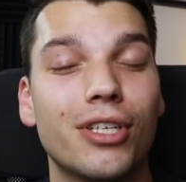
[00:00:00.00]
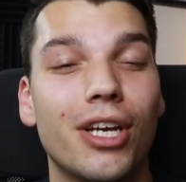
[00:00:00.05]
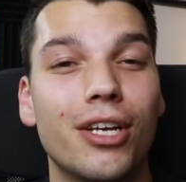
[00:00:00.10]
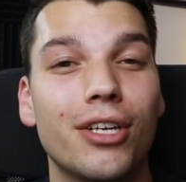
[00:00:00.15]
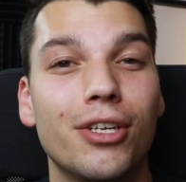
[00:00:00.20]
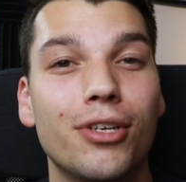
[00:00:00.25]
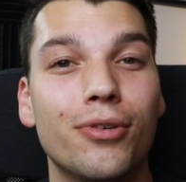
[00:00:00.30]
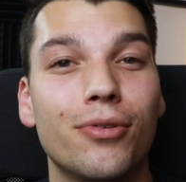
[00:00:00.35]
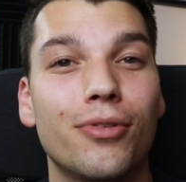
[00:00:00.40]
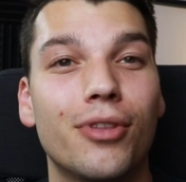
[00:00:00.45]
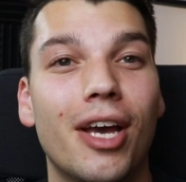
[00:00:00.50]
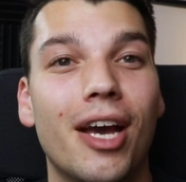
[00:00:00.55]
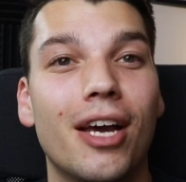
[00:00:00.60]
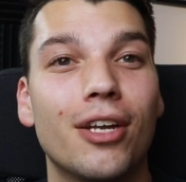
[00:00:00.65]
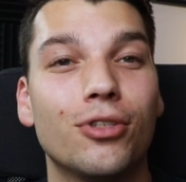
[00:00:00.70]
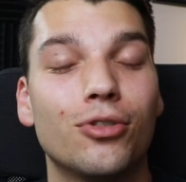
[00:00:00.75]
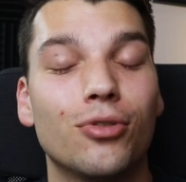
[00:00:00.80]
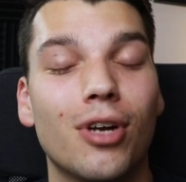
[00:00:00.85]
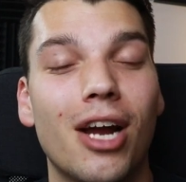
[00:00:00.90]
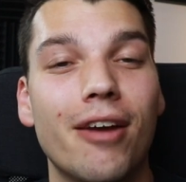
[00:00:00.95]
tell you
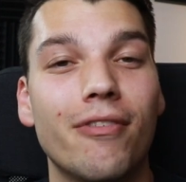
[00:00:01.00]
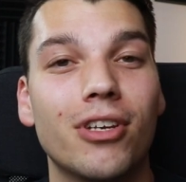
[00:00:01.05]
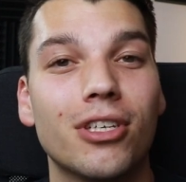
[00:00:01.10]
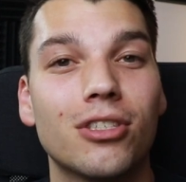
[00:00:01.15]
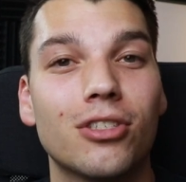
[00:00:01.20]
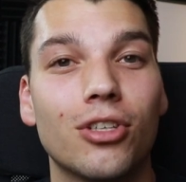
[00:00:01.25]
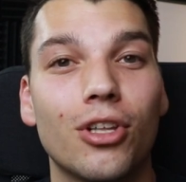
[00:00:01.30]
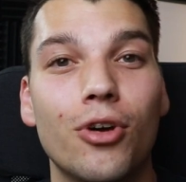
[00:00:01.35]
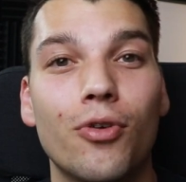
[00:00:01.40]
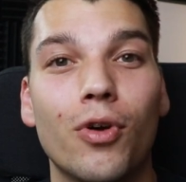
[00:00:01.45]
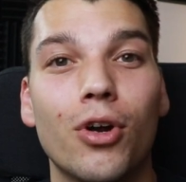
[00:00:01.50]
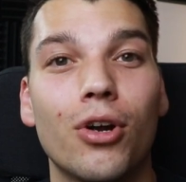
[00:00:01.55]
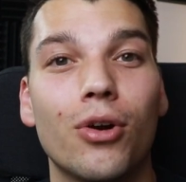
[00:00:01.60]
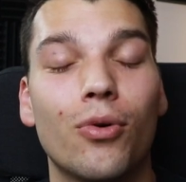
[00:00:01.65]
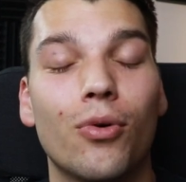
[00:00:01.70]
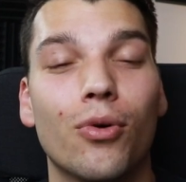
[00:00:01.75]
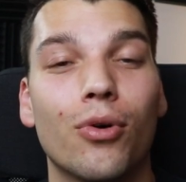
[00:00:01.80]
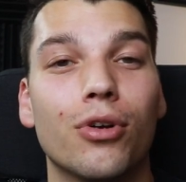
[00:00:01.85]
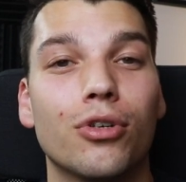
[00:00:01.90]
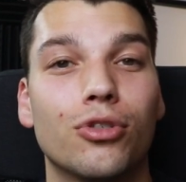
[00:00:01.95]
that driving slower
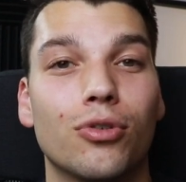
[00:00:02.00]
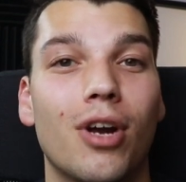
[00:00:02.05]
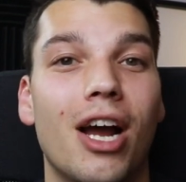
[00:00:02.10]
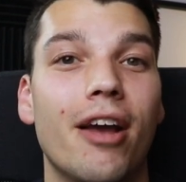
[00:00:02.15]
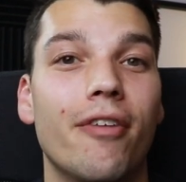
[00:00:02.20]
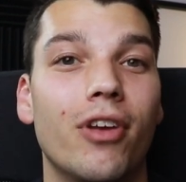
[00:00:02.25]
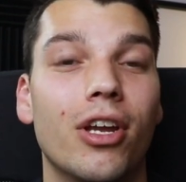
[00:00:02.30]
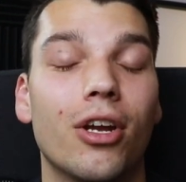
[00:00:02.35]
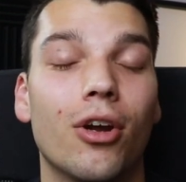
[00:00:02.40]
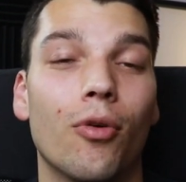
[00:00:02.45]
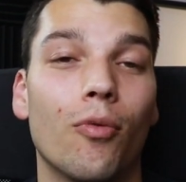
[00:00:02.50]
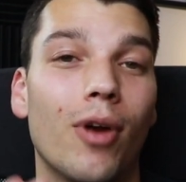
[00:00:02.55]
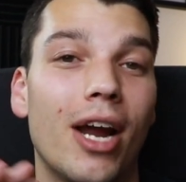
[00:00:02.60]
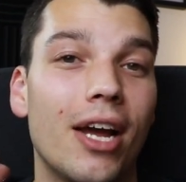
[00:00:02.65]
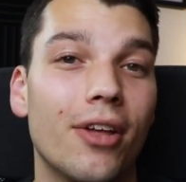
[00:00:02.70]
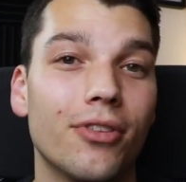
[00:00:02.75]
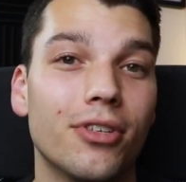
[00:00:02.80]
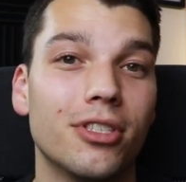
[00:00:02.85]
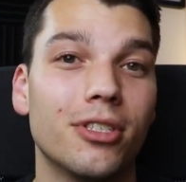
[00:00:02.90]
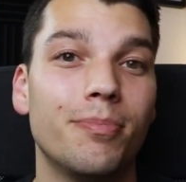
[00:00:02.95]
or driving
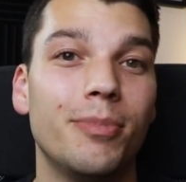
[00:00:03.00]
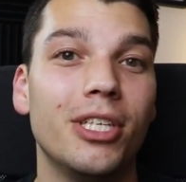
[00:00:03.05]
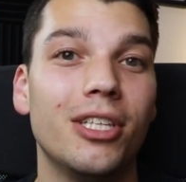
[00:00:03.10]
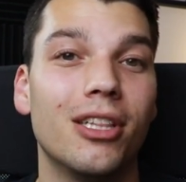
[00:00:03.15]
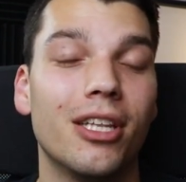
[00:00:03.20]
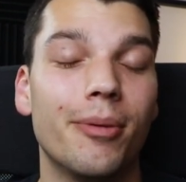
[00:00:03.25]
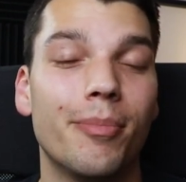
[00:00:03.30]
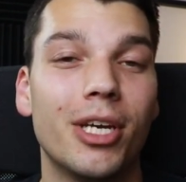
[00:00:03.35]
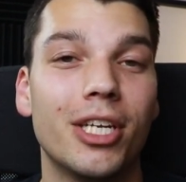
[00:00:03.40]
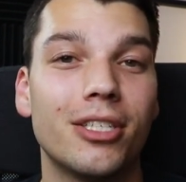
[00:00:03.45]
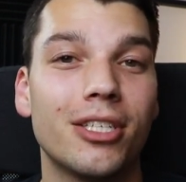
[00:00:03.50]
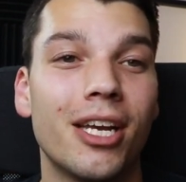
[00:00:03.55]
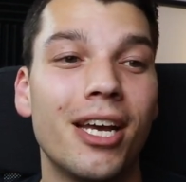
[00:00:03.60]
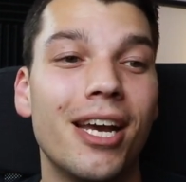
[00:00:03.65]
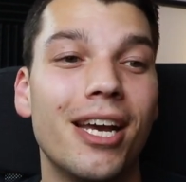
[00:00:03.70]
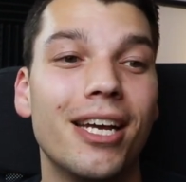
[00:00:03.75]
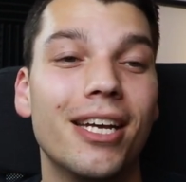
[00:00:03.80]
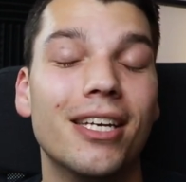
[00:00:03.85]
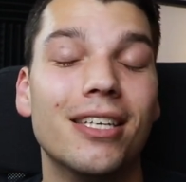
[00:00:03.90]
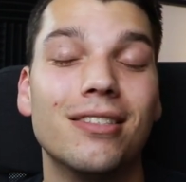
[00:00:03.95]
around the speed limit
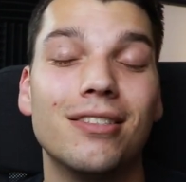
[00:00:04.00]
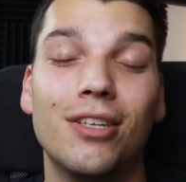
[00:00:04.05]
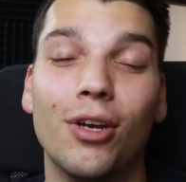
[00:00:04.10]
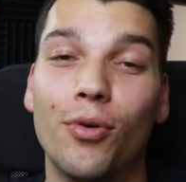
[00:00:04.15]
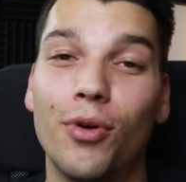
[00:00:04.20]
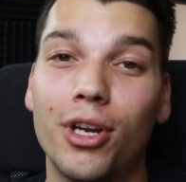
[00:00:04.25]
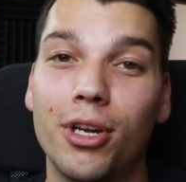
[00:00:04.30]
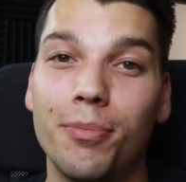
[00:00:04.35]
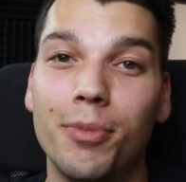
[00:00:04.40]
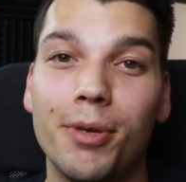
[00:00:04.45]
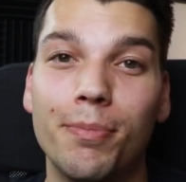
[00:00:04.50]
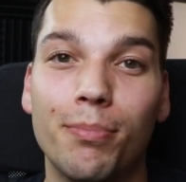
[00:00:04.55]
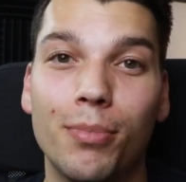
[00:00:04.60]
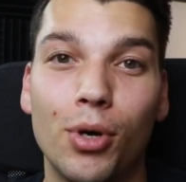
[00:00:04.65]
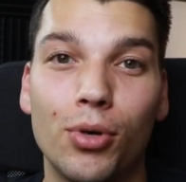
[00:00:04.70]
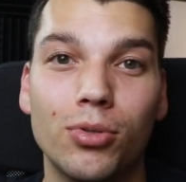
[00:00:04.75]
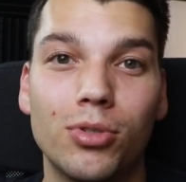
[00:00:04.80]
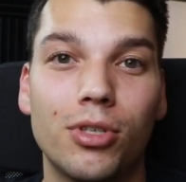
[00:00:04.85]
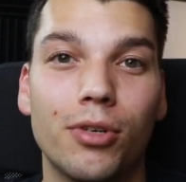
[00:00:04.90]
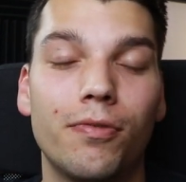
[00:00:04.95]
is going to be
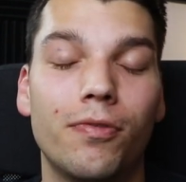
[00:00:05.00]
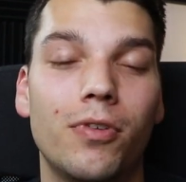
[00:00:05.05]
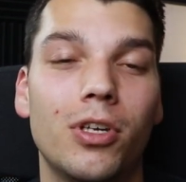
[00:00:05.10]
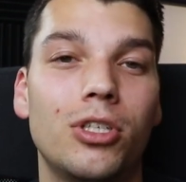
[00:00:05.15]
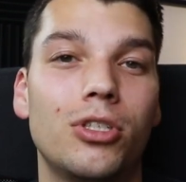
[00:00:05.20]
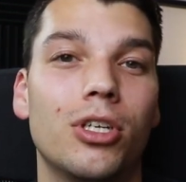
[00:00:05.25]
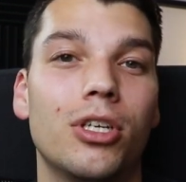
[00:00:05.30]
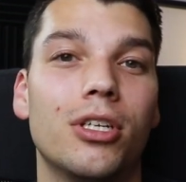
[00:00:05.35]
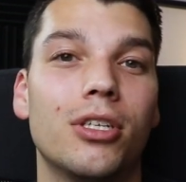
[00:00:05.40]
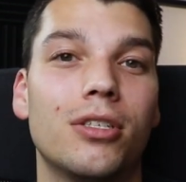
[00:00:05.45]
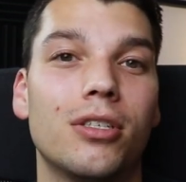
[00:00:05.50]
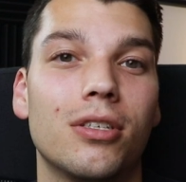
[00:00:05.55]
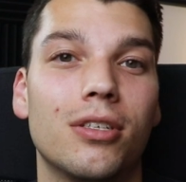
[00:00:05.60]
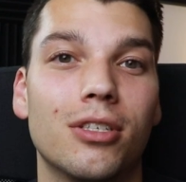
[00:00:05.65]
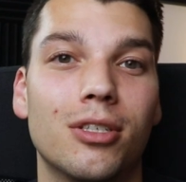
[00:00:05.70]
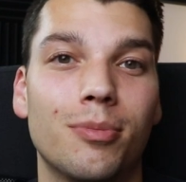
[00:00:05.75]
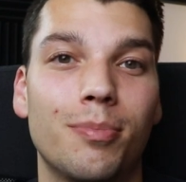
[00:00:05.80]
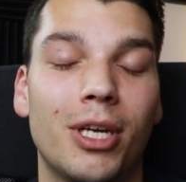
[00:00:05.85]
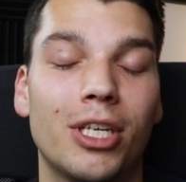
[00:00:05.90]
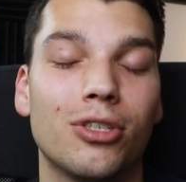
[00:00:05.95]
most efficient,
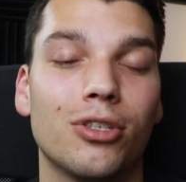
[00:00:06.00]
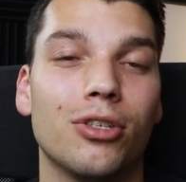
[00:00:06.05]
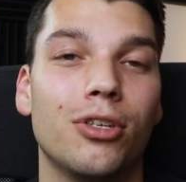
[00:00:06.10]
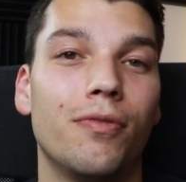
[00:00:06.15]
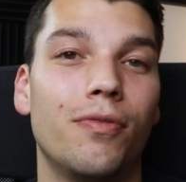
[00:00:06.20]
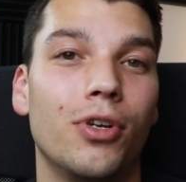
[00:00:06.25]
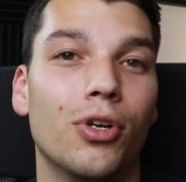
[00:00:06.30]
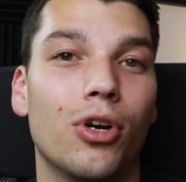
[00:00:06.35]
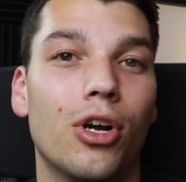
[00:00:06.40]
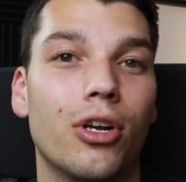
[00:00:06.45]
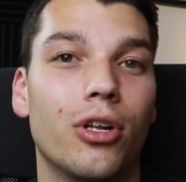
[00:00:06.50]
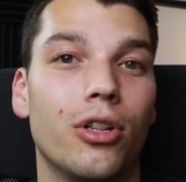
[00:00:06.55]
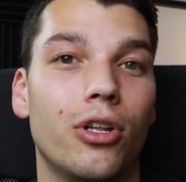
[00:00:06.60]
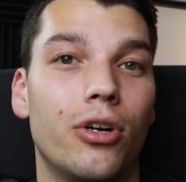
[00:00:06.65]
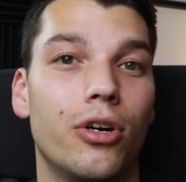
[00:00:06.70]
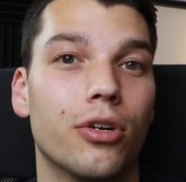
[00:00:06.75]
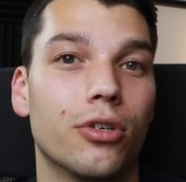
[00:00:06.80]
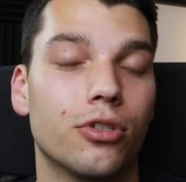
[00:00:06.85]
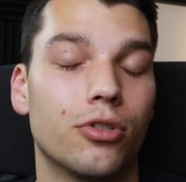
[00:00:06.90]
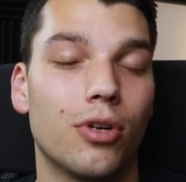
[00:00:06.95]
especially if you're on a
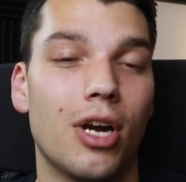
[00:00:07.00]
long